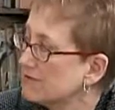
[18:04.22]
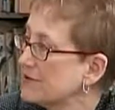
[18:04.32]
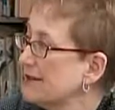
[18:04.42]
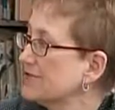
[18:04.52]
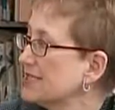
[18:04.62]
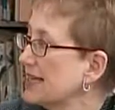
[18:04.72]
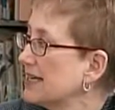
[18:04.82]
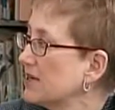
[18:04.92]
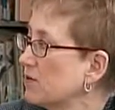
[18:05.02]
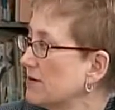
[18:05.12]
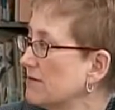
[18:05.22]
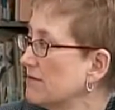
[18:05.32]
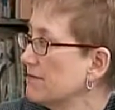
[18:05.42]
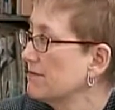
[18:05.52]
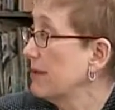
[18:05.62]
devastated
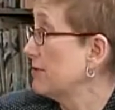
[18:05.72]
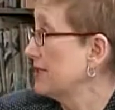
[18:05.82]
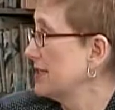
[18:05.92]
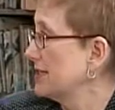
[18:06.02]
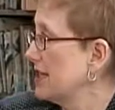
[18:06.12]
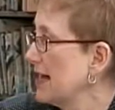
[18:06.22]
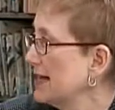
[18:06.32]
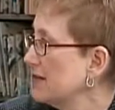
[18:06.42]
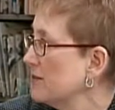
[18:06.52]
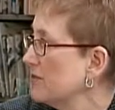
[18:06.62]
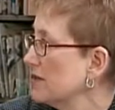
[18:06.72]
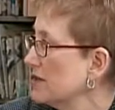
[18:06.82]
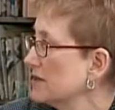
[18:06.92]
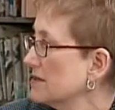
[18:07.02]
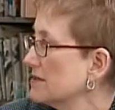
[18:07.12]
when people did die in the
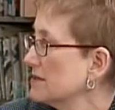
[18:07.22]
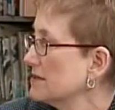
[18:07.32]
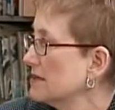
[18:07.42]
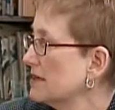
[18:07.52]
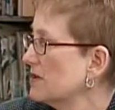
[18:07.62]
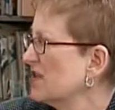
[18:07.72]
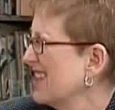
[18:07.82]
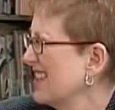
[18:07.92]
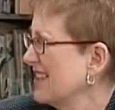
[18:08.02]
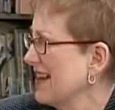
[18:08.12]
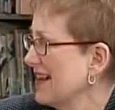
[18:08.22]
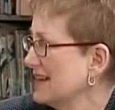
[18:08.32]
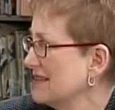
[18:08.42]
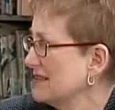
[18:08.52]
book. I don't know, what do you think of that?